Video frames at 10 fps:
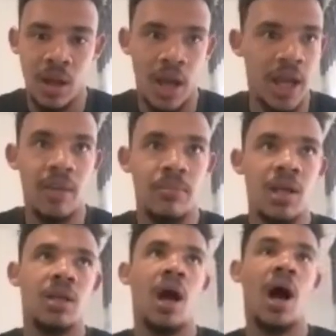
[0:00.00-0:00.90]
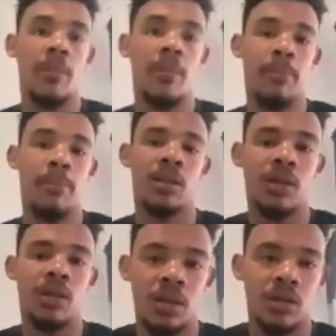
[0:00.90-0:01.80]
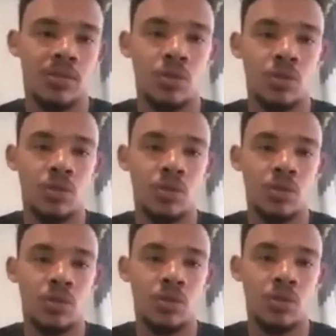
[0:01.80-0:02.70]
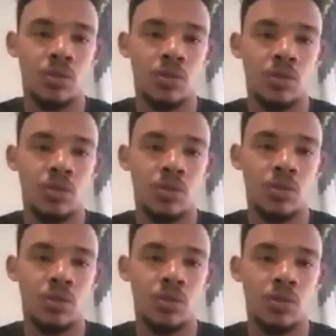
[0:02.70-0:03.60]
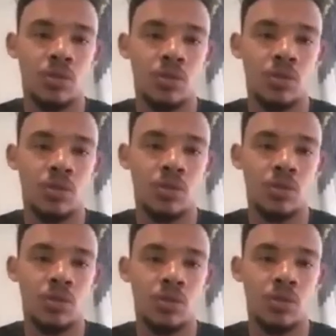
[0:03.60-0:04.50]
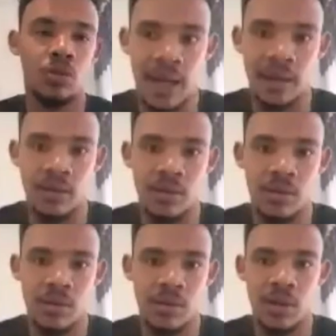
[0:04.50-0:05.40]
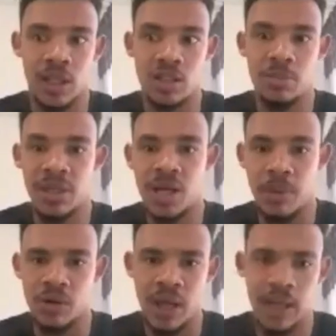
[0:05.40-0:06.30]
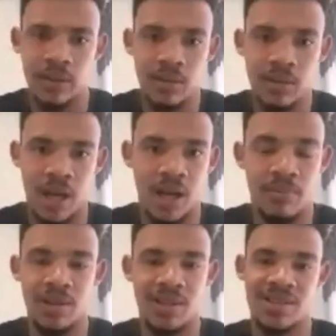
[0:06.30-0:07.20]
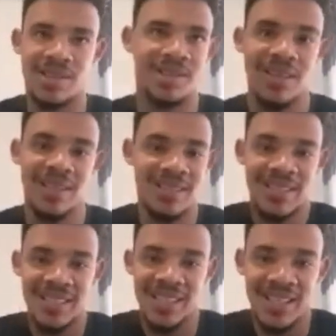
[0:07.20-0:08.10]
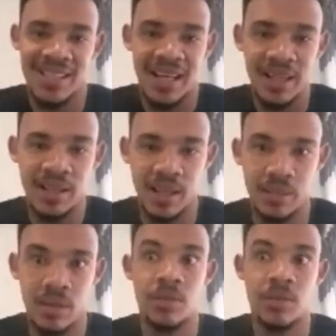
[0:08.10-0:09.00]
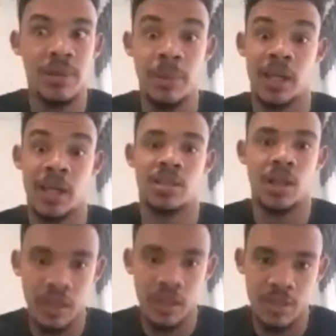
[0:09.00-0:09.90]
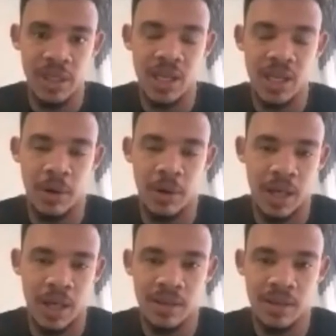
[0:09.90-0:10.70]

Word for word: And I mean, mm-hmm. up mm. until today, some people would still walk by and and speak about that. And I mean, it's six years later and people are still speaking about that.